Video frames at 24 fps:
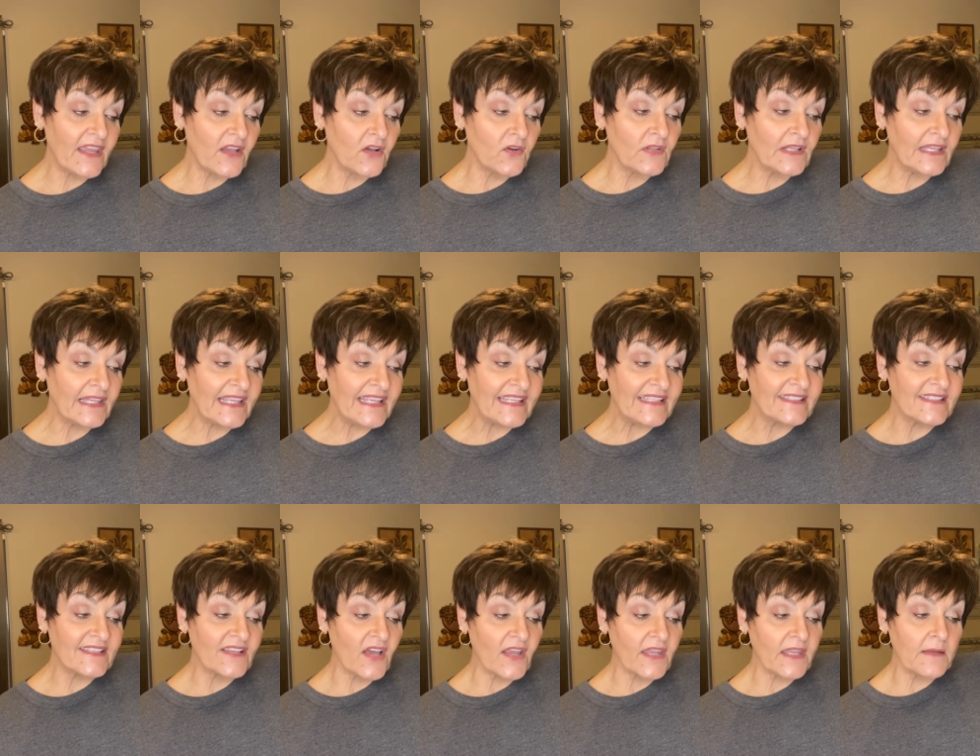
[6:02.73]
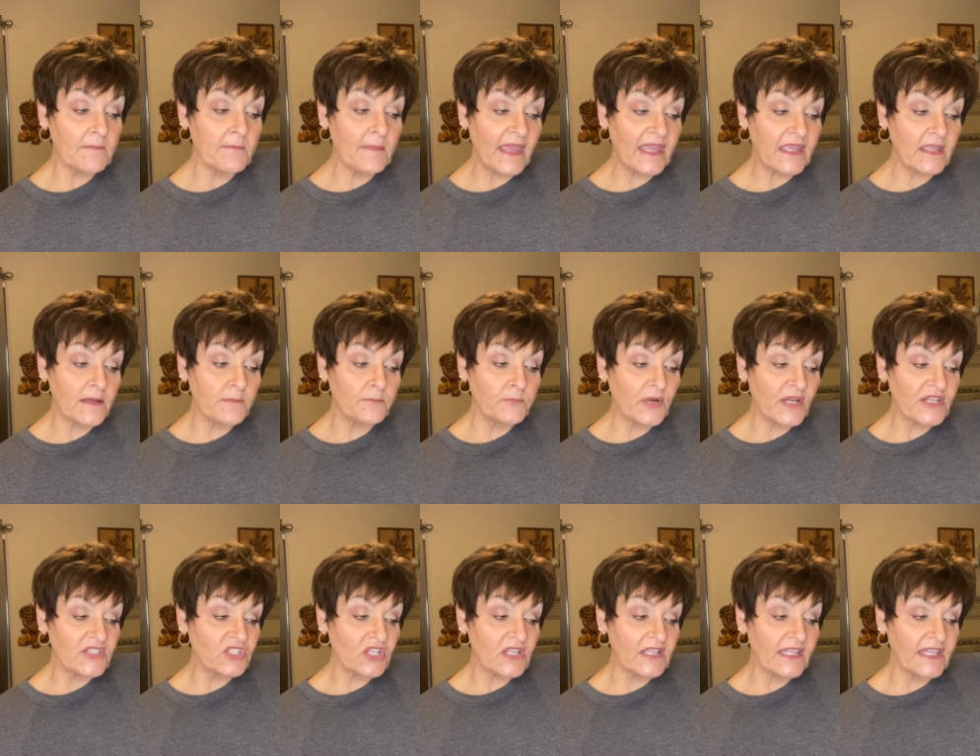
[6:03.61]
Clean Sonic Makeup
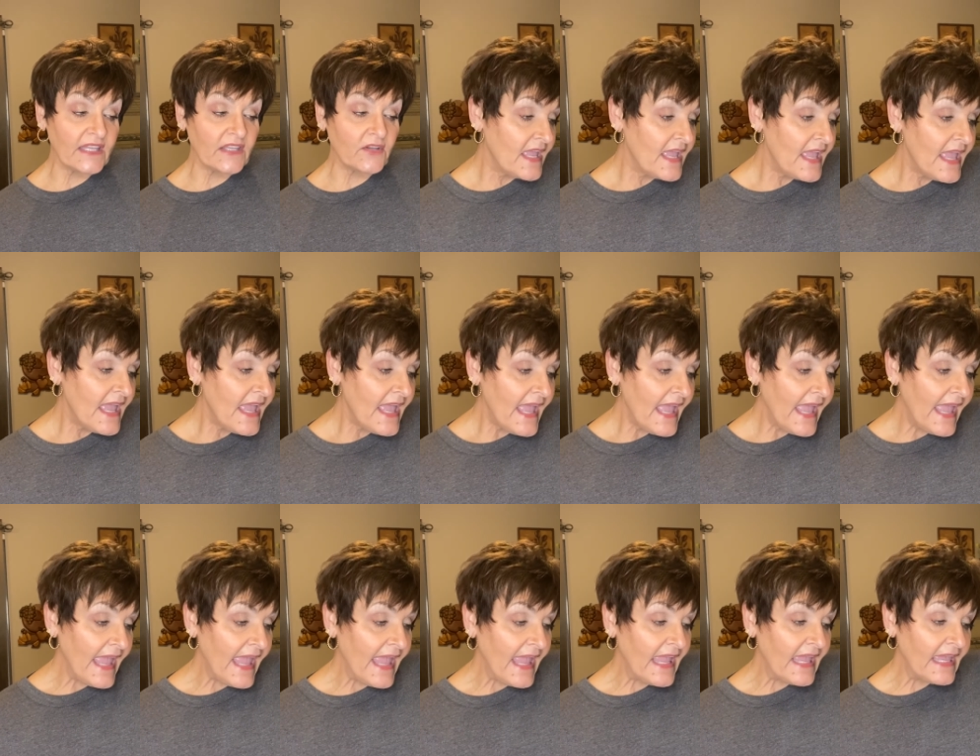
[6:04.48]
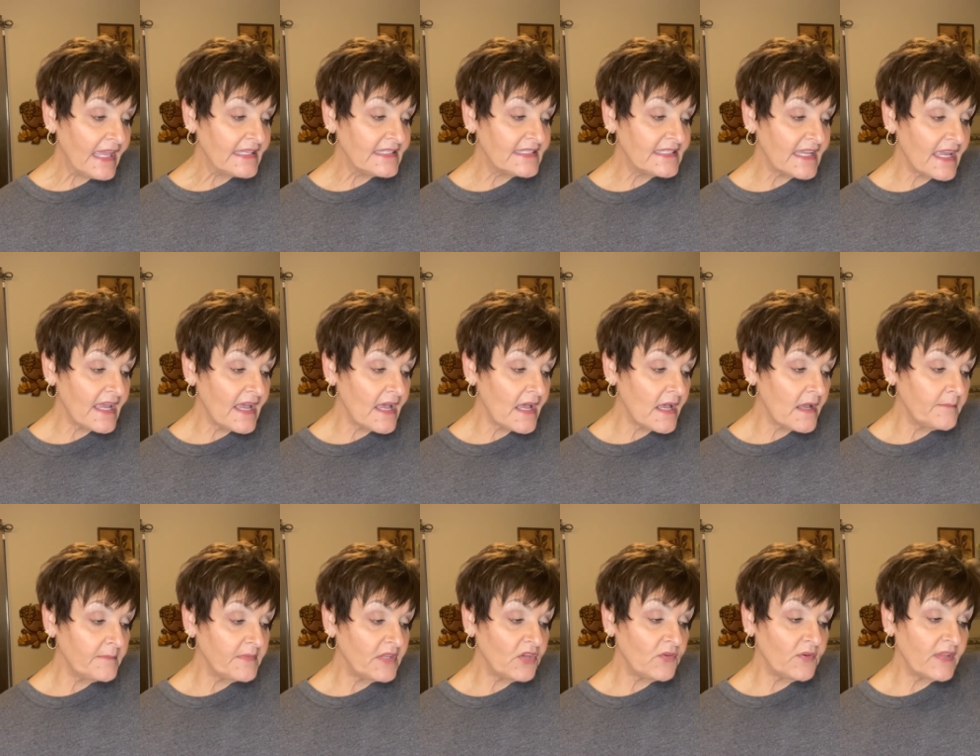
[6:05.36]
Brush Cleaner. And
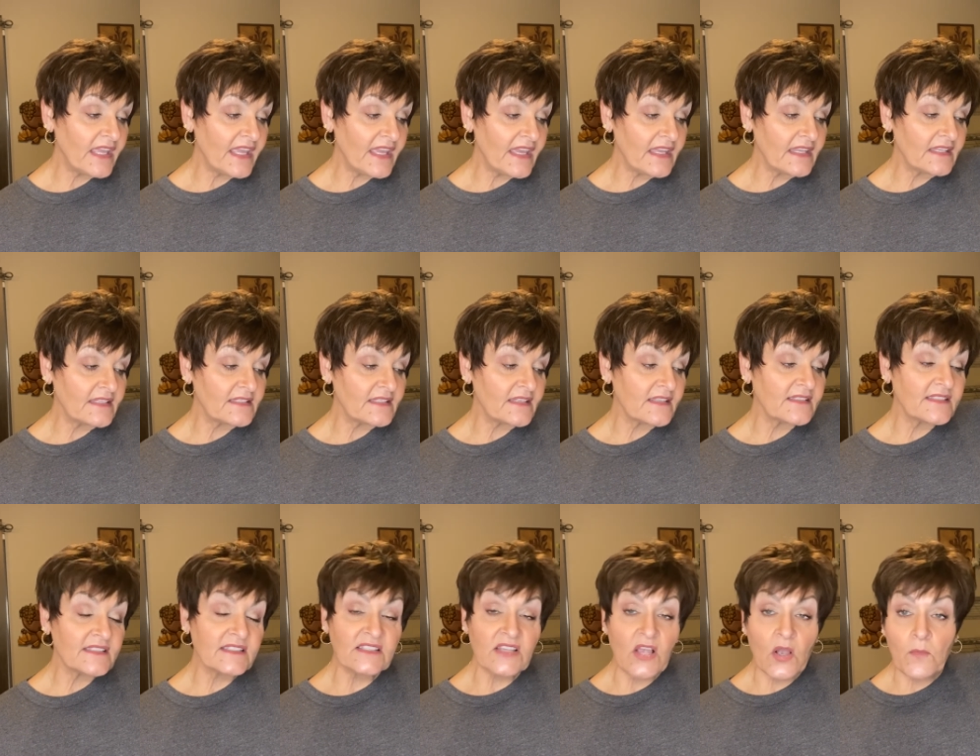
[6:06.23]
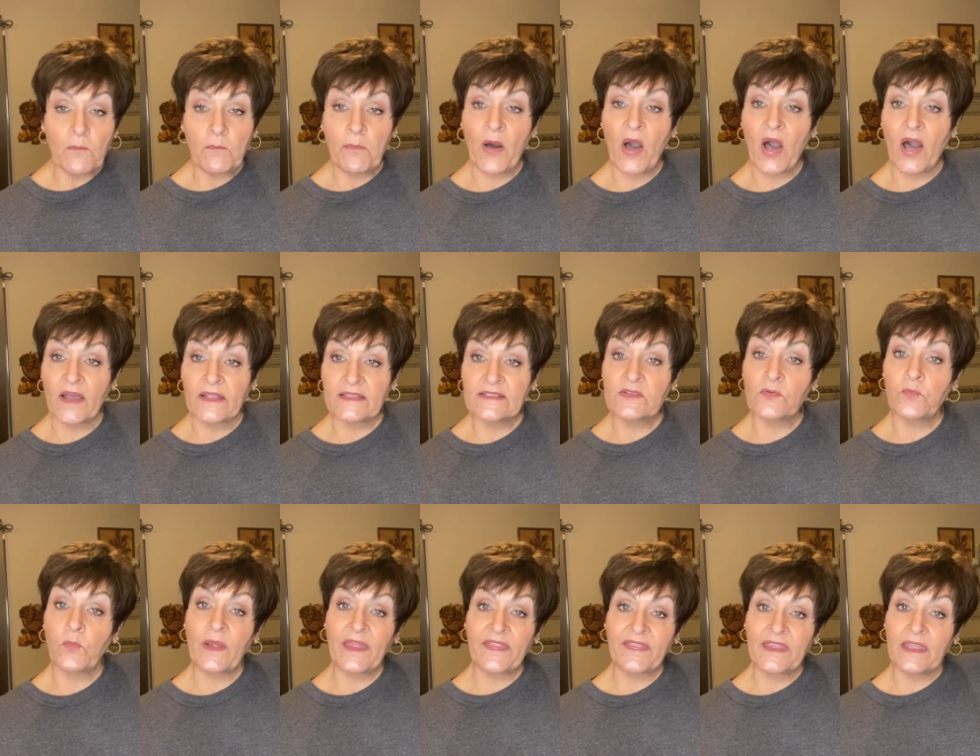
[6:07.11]
you get soap pods
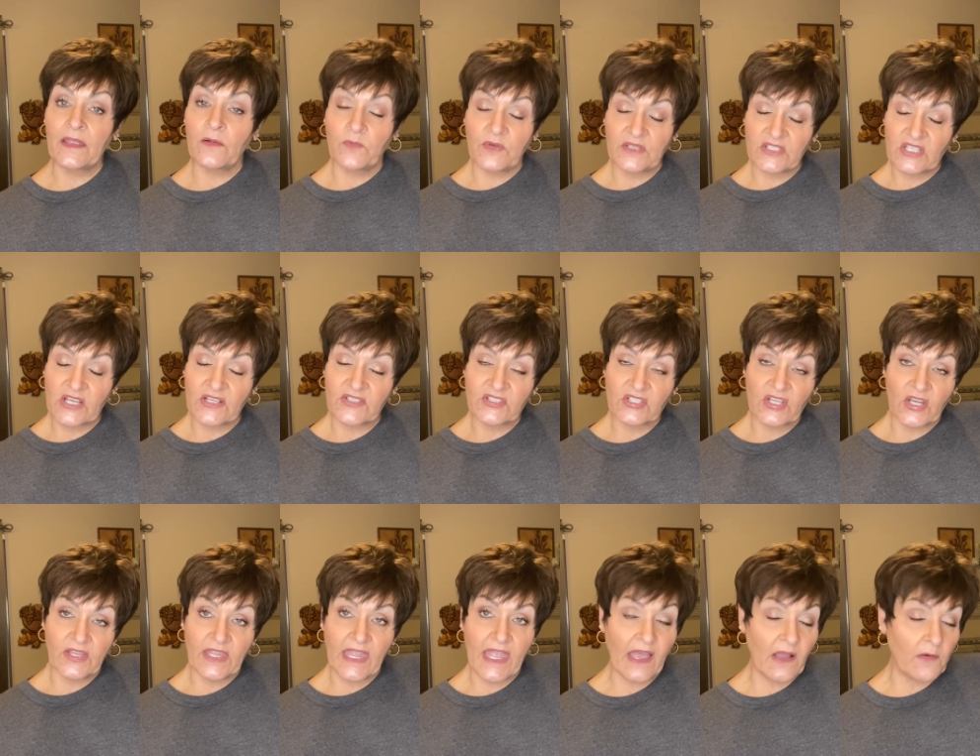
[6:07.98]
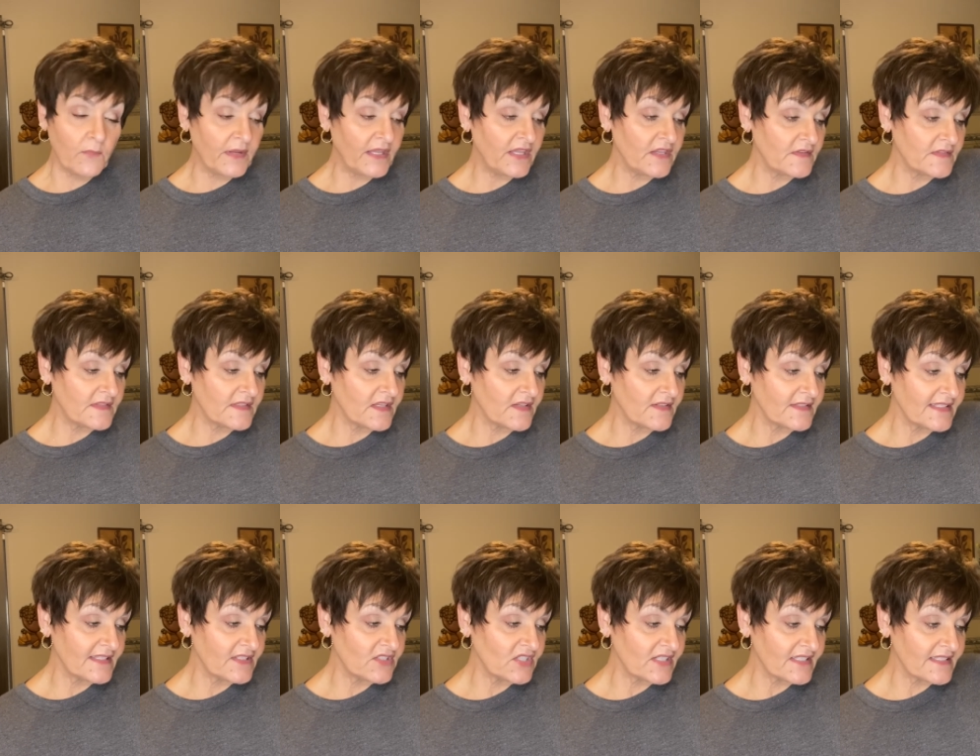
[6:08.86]
with it, which I'll show you how we use
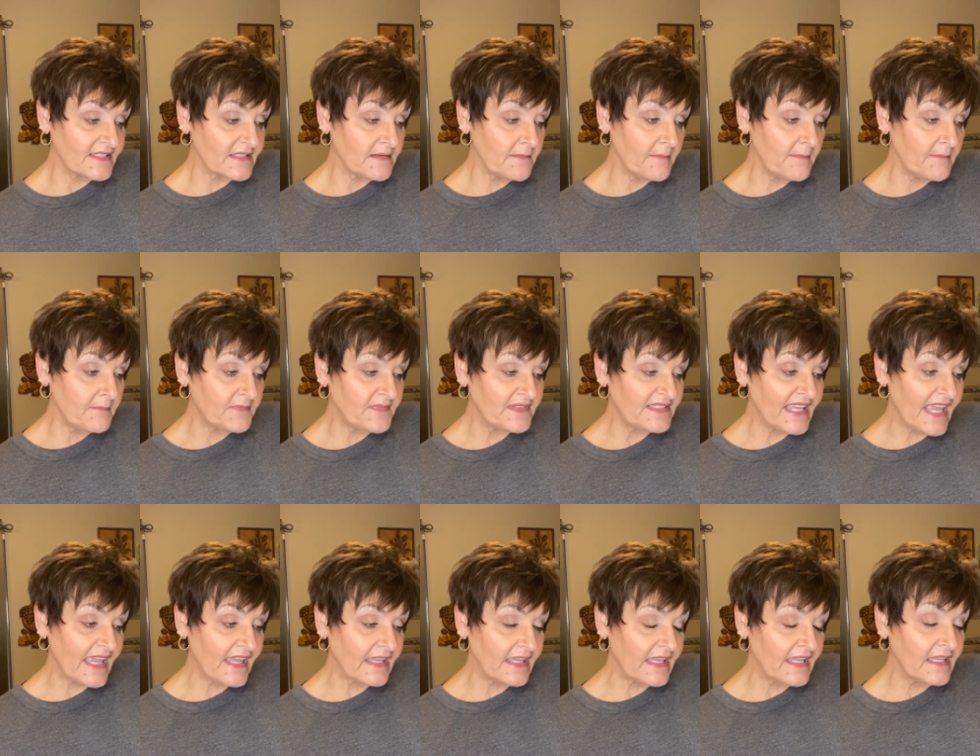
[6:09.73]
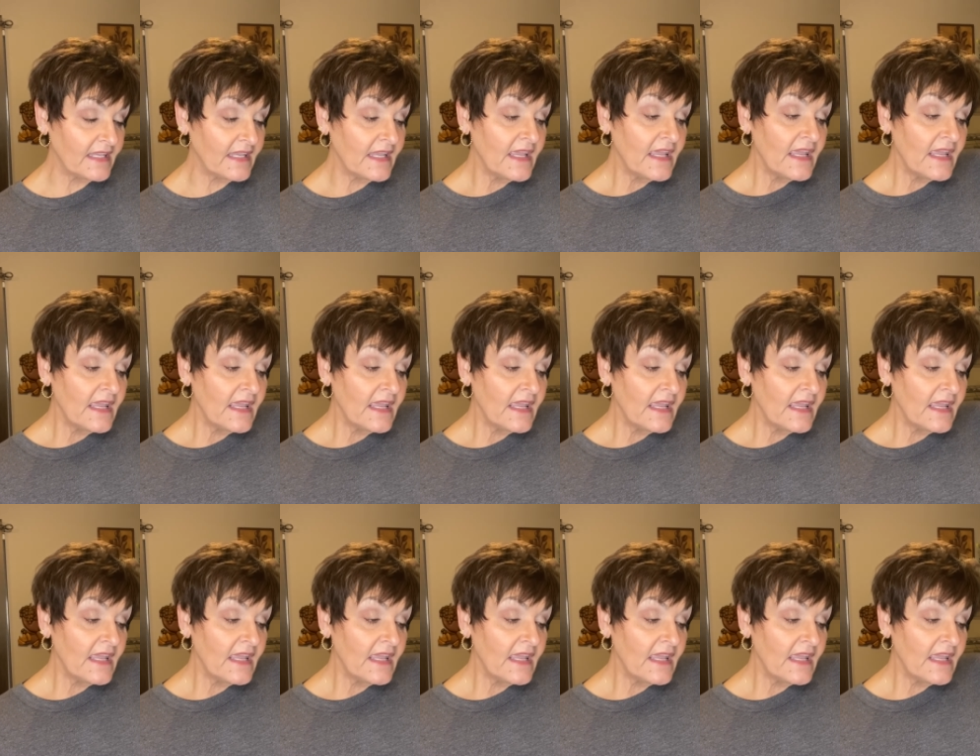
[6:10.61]
those in just a second.